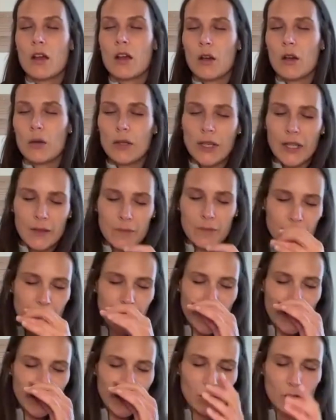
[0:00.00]
Okay,
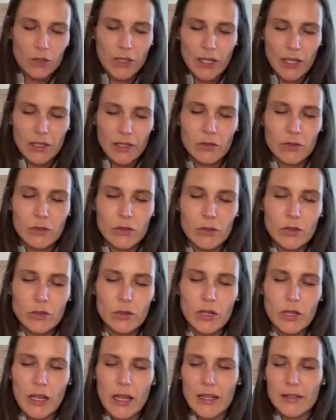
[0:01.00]
then I connect it to
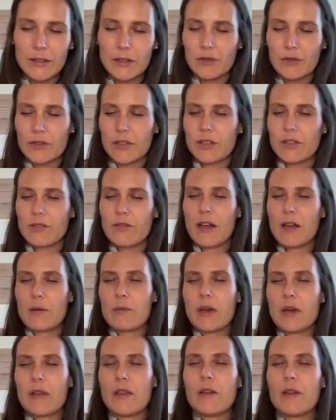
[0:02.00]
the light of the Divine
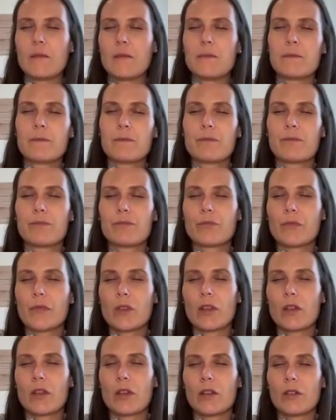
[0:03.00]
Mother
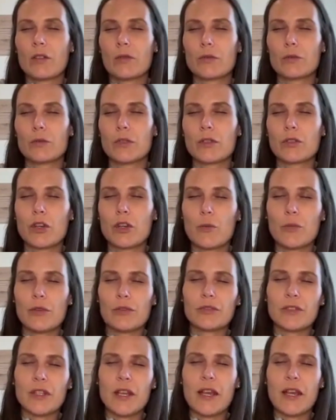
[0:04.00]
through the top
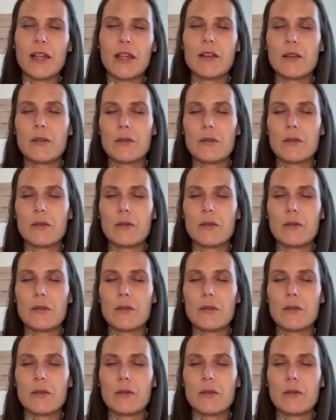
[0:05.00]
of the head,